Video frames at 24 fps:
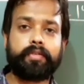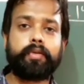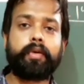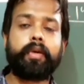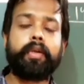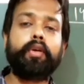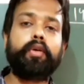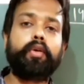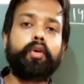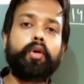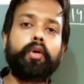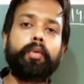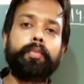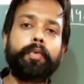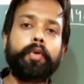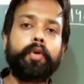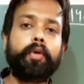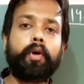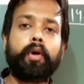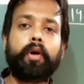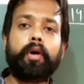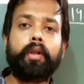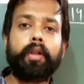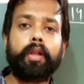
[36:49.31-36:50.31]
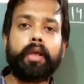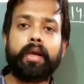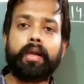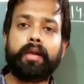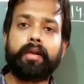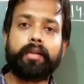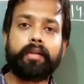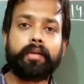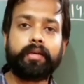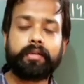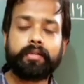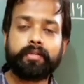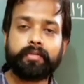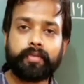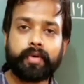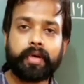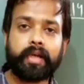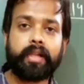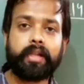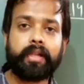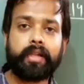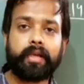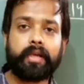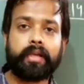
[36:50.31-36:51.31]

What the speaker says: So I hope you all had learned well,